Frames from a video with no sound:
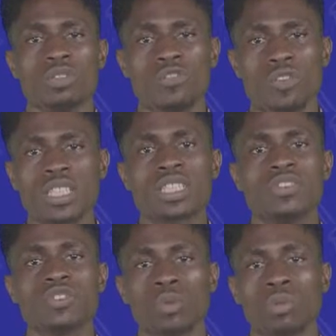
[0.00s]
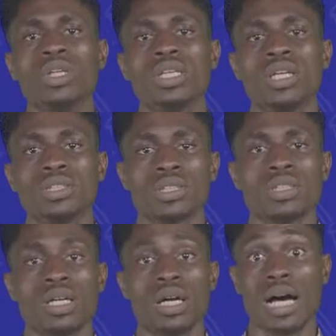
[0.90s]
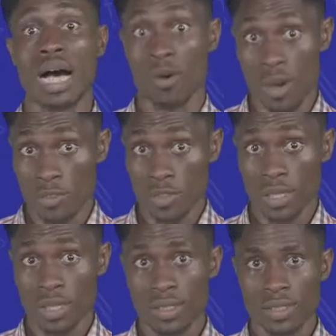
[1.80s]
effective communication. However,